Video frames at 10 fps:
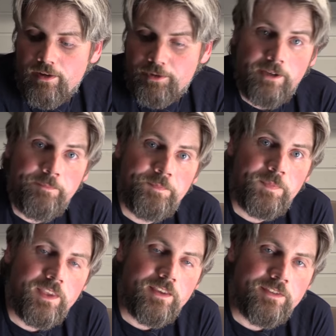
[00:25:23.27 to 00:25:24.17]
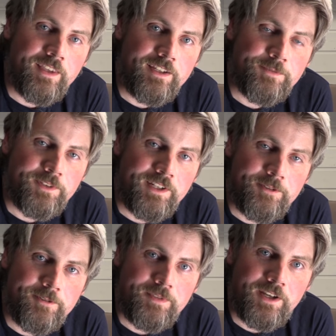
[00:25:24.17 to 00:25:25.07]
Okay, thanks for
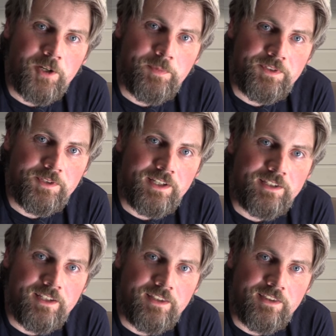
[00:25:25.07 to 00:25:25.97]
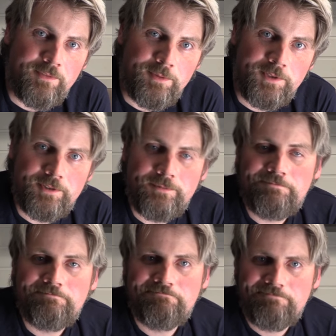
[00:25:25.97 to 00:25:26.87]
now. I hope I see you again in the future.
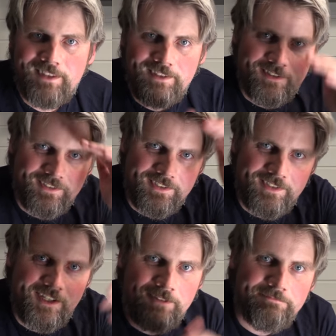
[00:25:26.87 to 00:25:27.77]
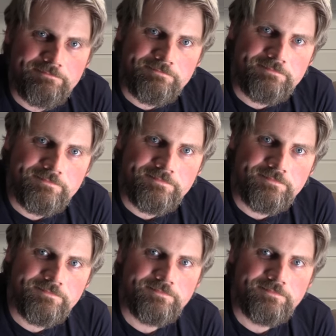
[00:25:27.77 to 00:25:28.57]
See ya. Thanks for